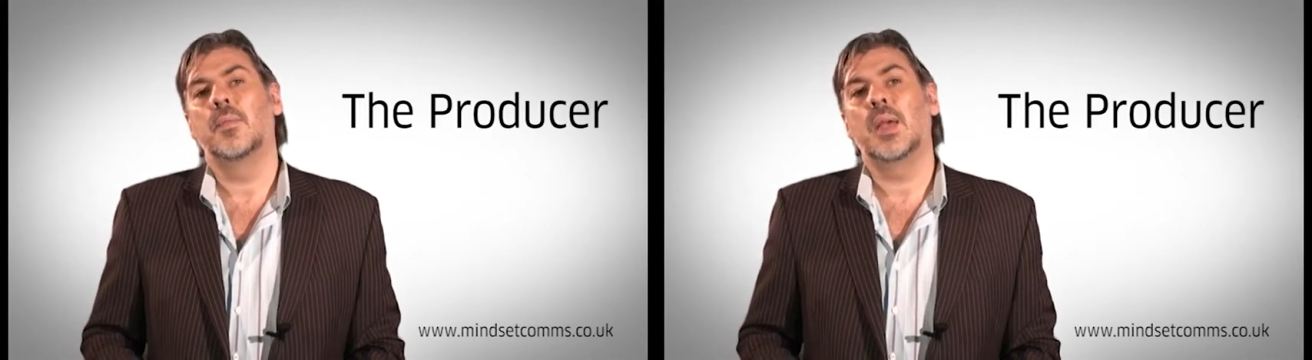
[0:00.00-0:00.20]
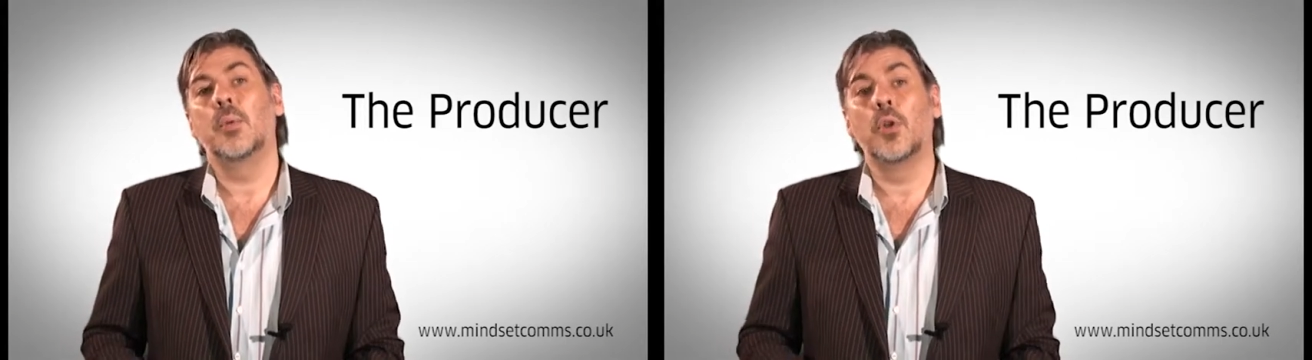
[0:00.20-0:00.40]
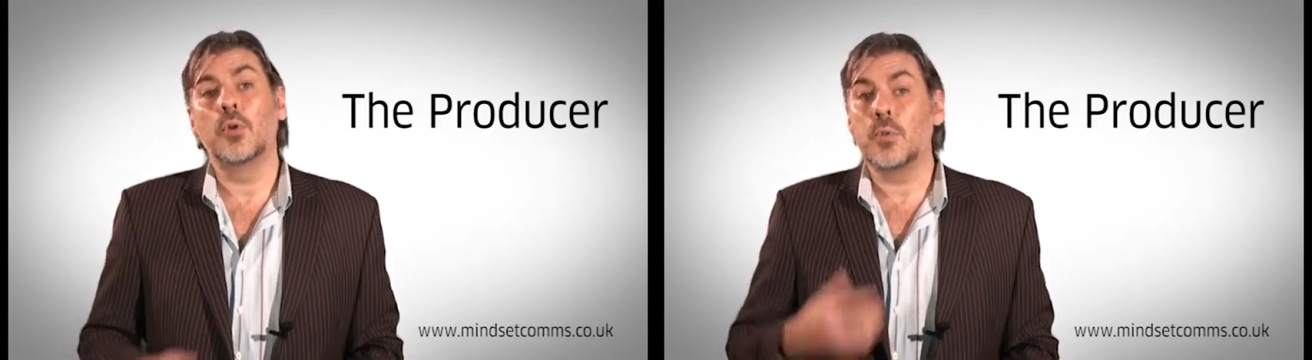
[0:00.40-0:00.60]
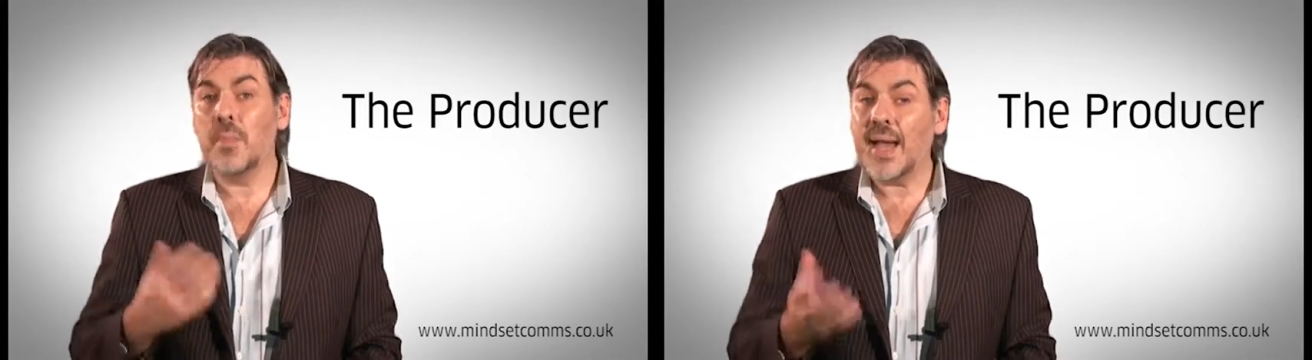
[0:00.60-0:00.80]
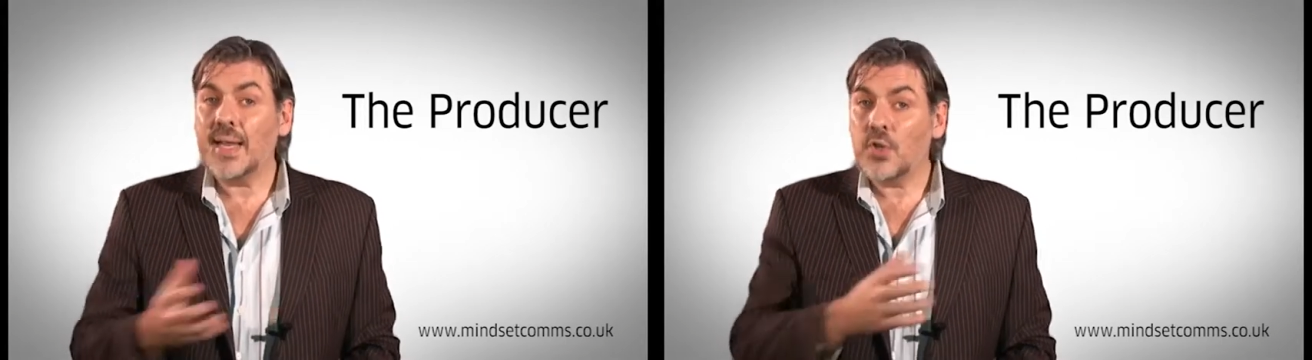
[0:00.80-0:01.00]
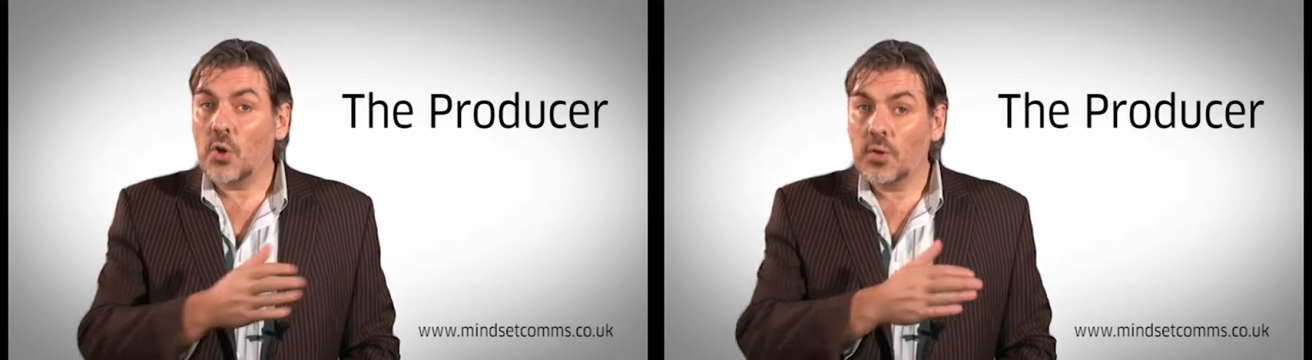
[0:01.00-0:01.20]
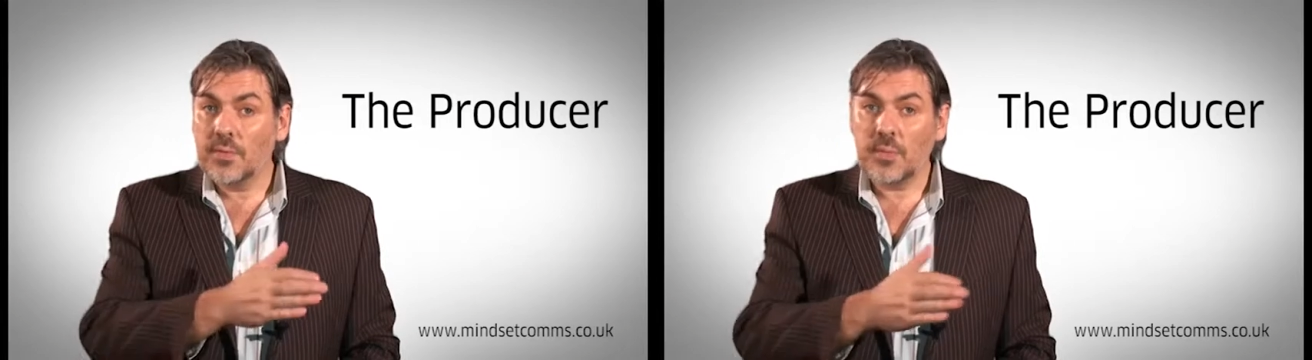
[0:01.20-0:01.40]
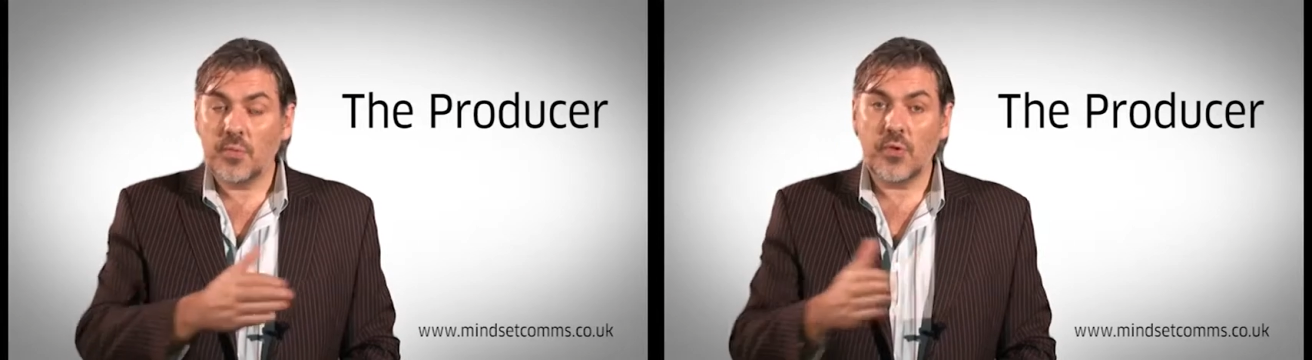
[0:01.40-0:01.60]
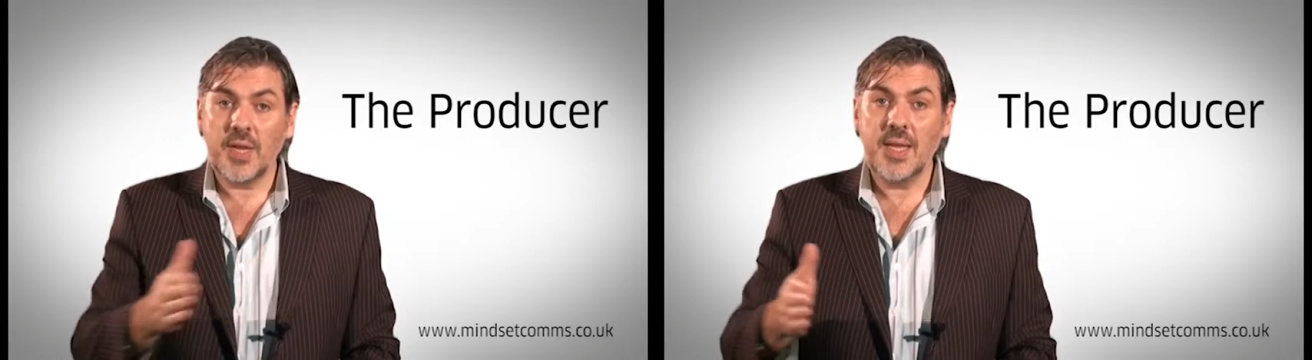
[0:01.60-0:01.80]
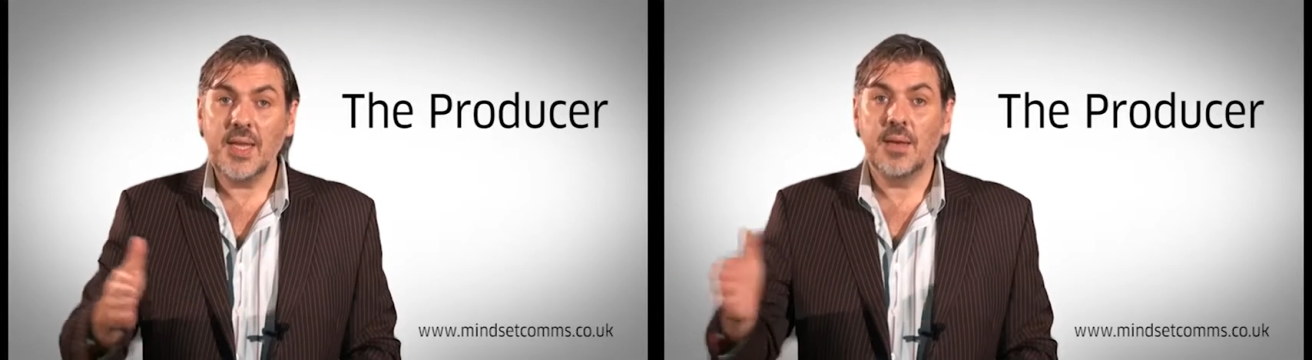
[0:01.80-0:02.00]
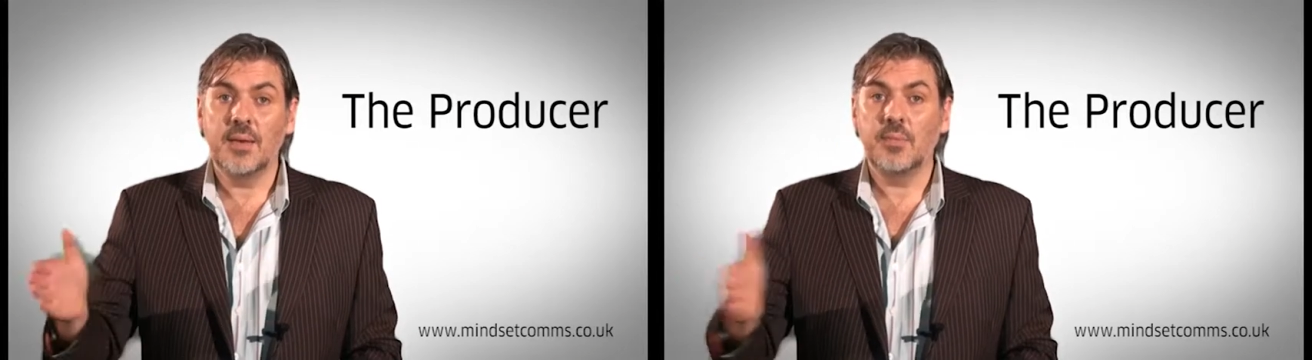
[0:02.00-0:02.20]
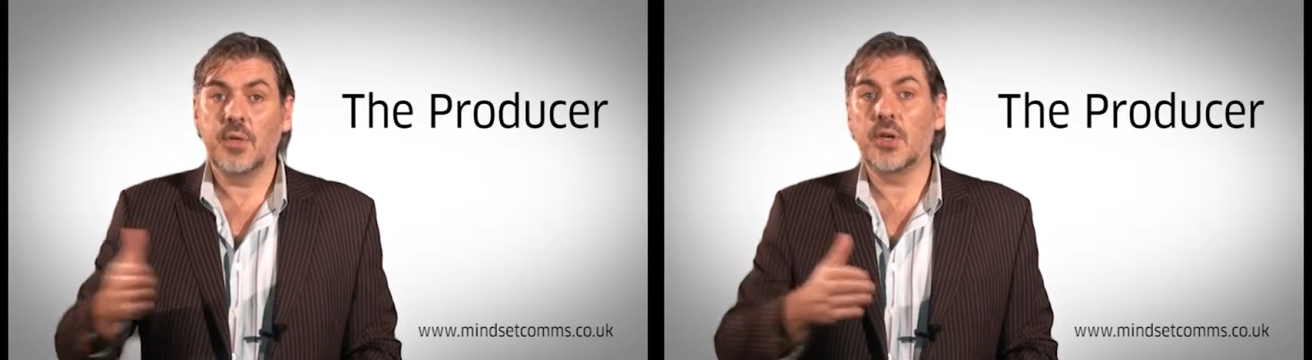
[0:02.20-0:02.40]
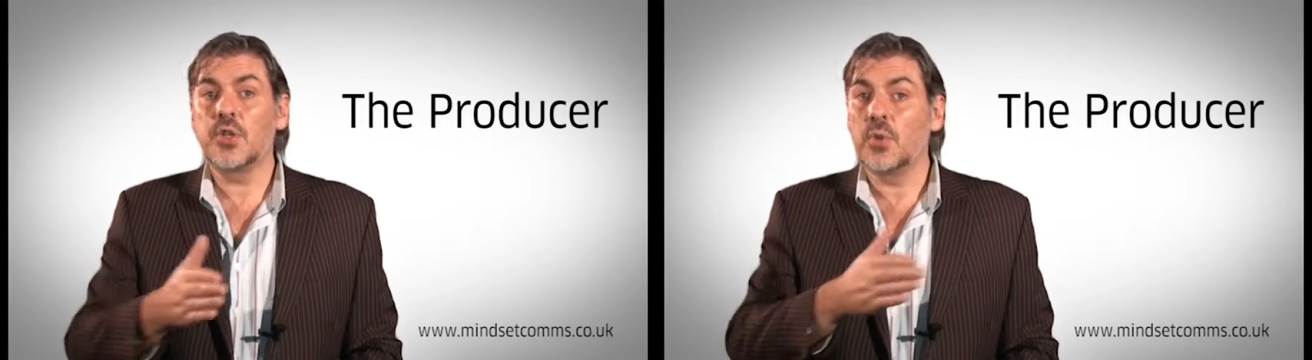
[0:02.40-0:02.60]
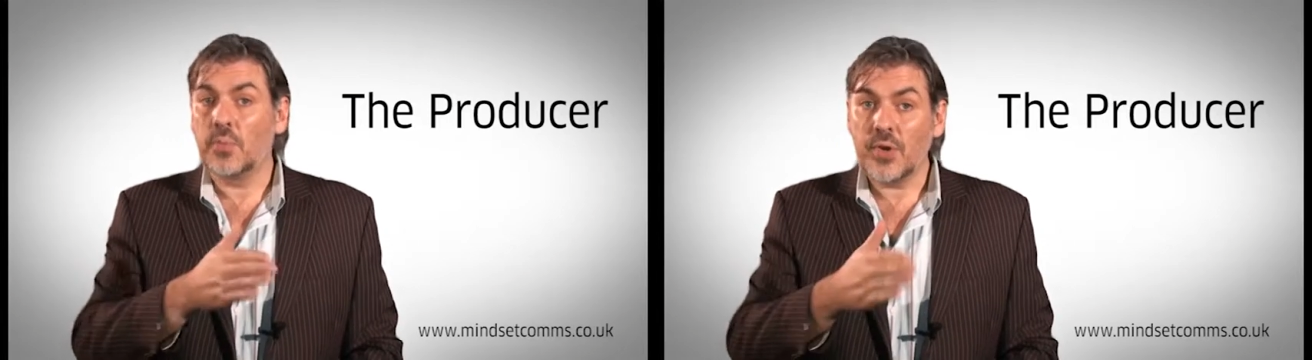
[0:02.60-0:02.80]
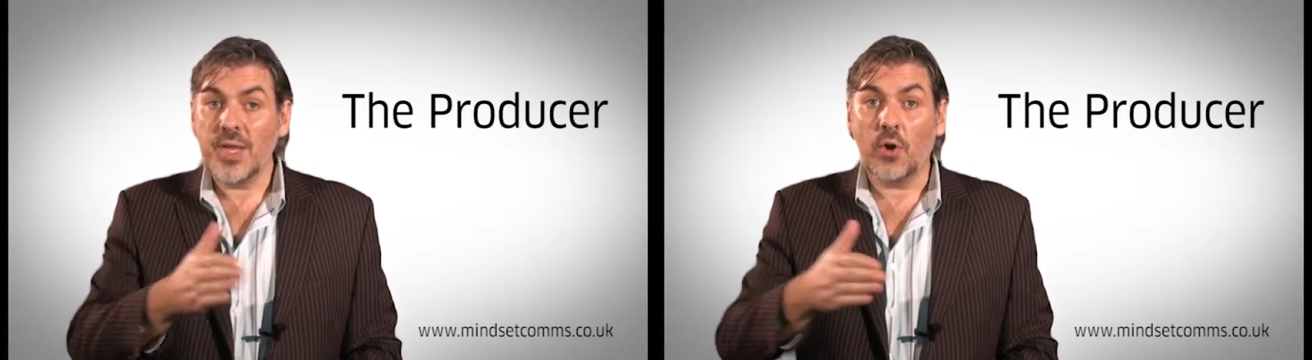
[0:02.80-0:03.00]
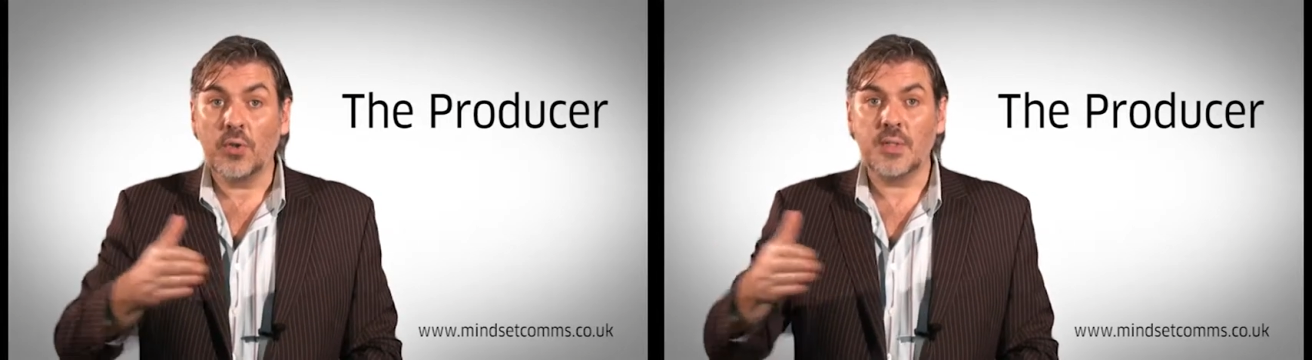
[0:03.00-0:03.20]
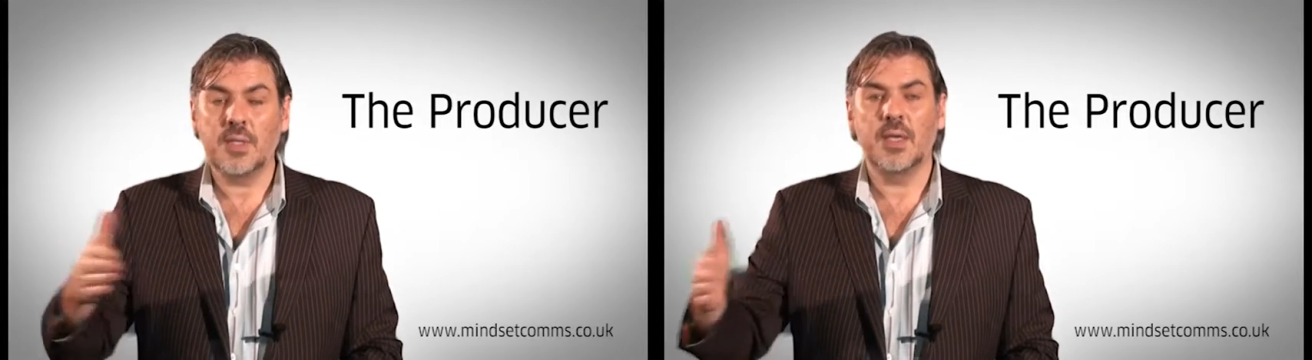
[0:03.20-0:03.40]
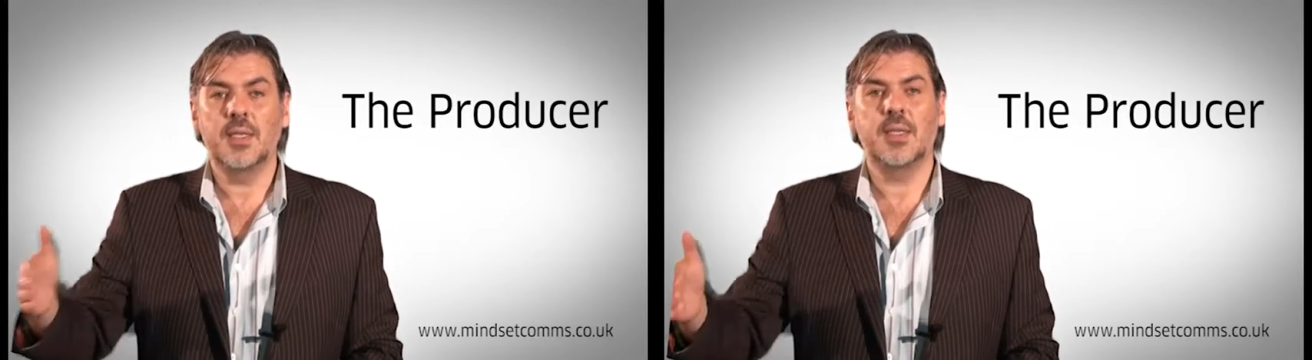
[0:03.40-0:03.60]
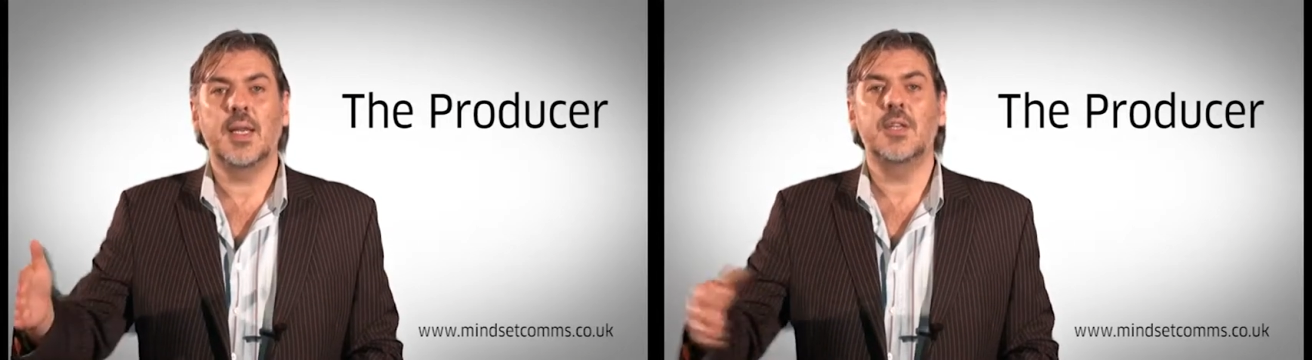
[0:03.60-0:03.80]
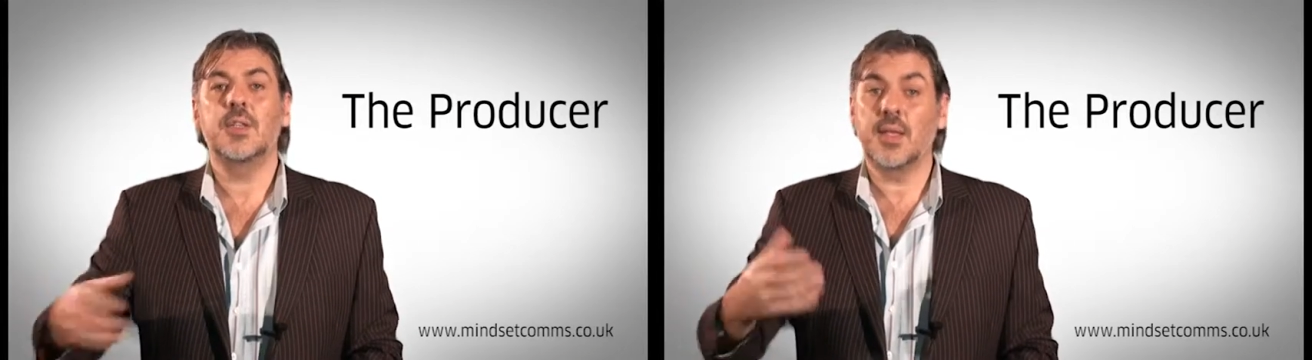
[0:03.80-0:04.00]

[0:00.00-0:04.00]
They will also manage all of the pre-production or pre-on-site stages,